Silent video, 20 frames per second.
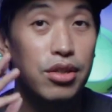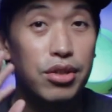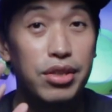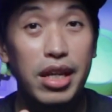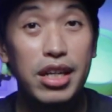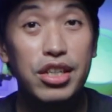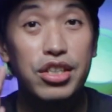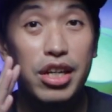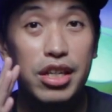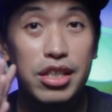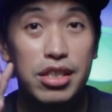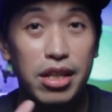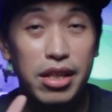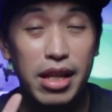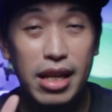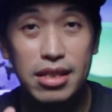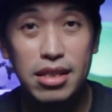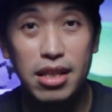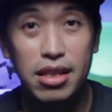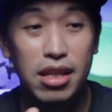So they changed the
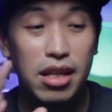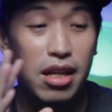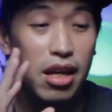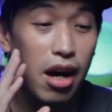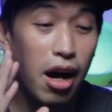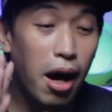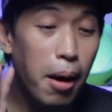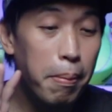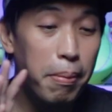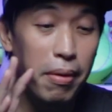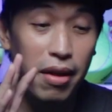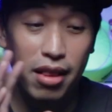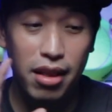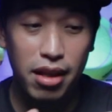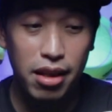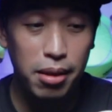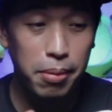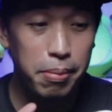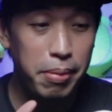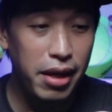density up a
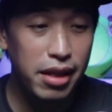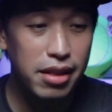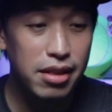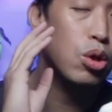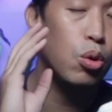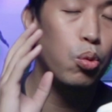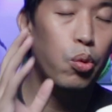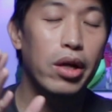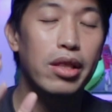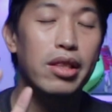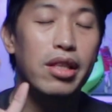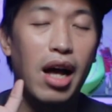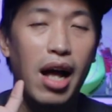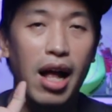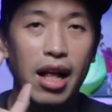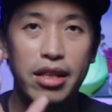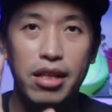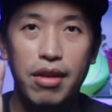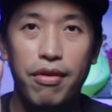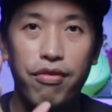little bit. So what the
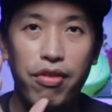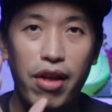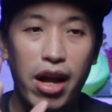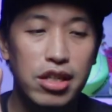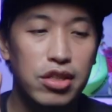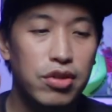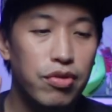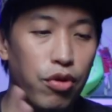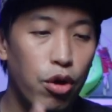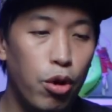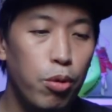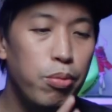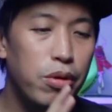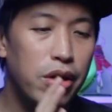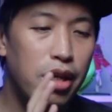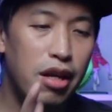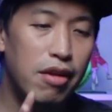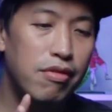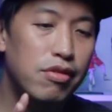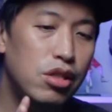Alti Flash foam
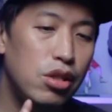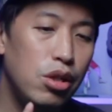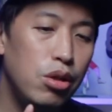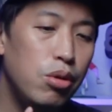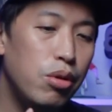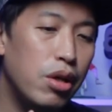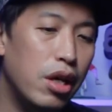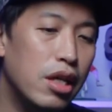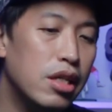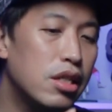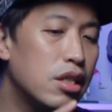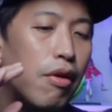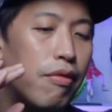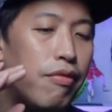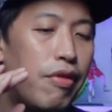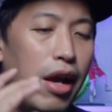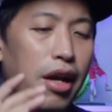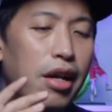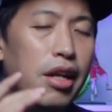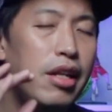gives you is a
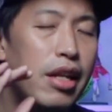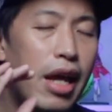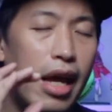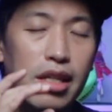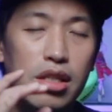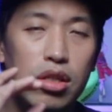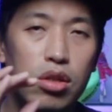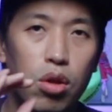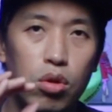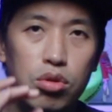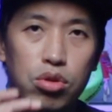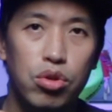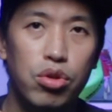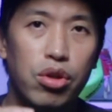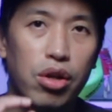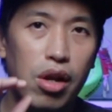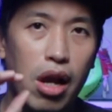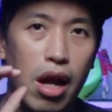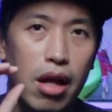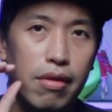very nice close to
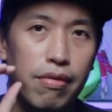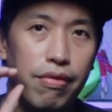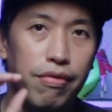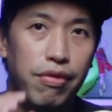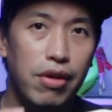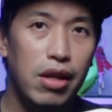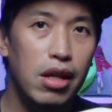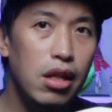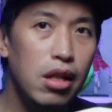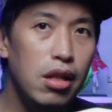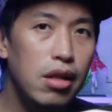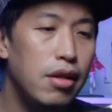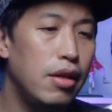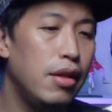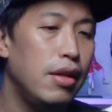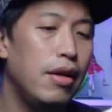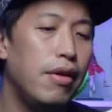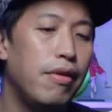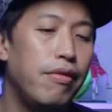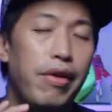the ground feel,
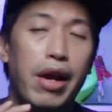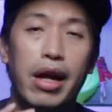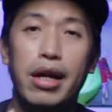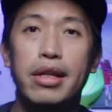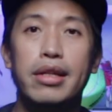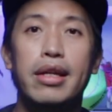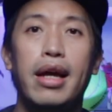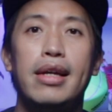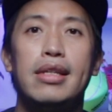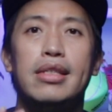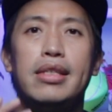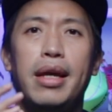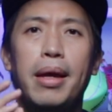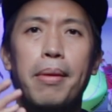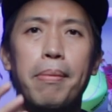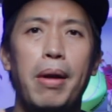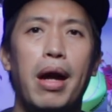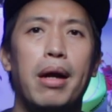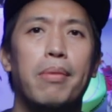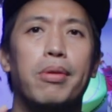very nice
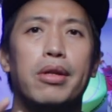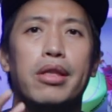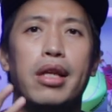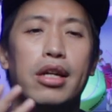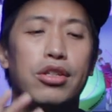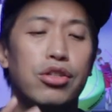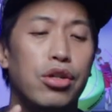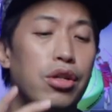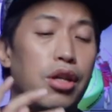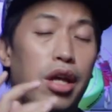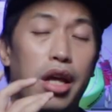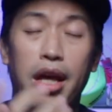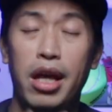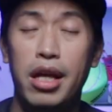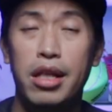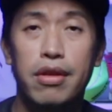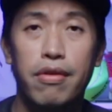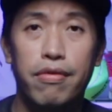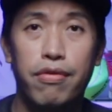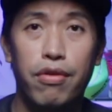impact protection in the